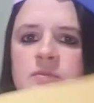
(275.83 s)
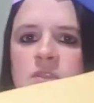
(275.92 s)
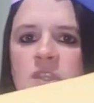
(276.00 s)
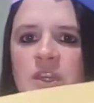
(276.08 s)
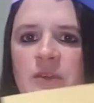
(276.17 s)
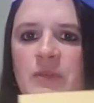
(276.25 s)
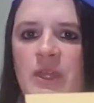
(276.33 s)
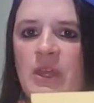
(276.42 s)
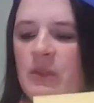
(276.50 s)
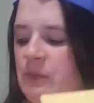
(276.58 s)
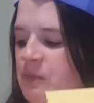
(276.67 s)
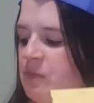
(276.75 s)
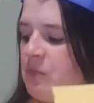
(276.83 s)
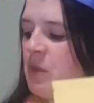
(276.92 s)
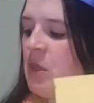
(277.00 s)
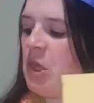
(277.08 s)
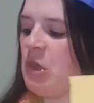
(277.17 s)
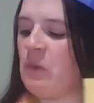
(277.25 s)
There we go.
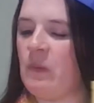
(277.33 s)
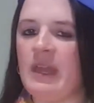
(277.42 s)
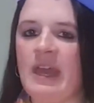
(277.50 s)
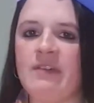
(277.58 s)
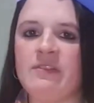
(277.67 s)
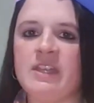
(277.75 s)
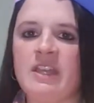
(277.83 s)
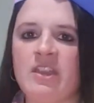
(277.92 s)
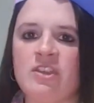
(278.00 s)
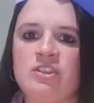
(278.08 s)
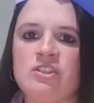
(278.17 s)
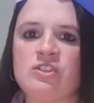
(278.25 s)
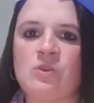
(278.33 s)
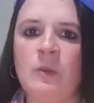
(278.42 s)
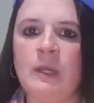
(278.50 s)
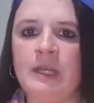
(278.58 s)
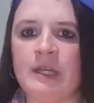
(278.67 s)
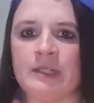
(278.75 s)
We have another
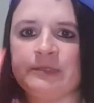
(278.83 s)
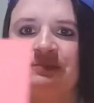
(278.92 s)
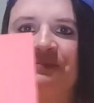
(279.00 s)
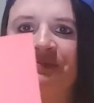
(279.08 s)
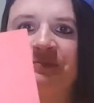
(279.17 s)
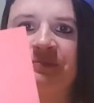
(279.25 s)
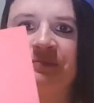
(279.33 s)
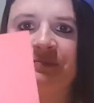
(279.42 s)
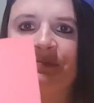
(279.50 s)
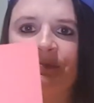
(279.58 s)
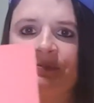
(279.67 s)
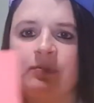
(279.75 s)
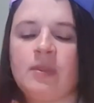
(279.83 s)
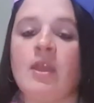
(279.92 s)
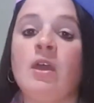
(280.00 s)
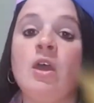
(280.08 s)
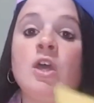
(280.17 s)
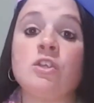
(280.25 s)
square.
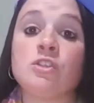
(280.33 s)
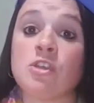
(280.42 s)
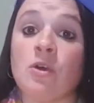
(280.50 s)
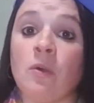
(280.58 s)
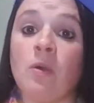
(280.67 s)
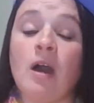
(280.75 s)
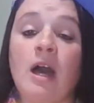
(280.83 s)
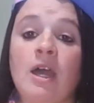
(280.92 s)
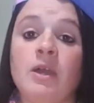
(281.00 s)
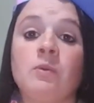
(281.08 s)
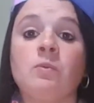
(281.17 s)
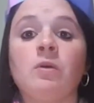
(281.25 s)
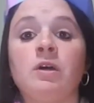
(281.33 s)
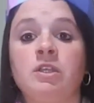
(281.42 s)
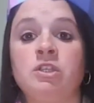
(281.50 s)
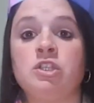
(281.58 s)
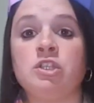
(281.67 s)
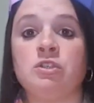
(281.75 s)
So I
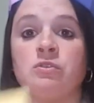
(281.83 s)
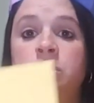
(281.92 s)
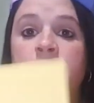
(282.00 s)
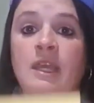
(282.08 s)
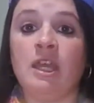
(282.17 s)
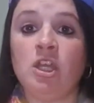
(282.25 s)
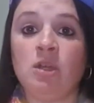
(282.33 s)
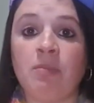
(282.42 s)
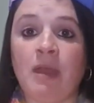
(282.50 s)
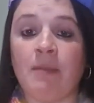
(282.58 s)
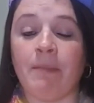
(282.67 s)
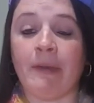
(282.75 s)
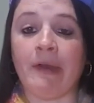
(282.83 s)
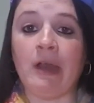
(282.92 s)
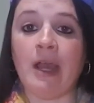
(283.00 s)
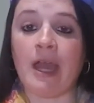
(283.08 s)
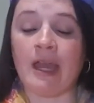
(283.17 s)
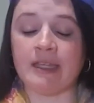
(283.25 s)
want you to get your paper
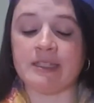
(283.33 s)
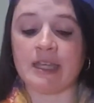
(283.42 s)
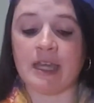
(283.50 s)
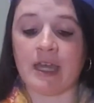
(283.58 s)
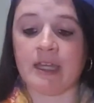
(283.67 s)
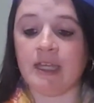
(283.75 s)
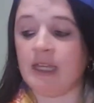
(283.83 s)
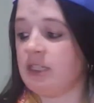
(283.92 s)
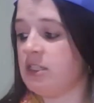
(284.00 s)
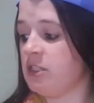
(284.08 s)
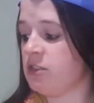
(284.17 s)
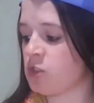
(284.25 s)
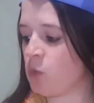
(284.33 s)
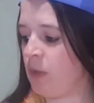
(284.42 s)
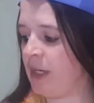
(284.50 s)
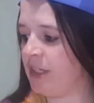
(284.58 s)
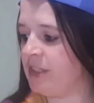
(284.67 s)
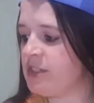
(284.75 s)
and to cut it into
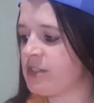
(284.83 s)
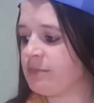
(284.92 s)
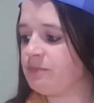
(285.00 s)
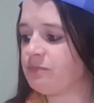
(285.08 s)
squares.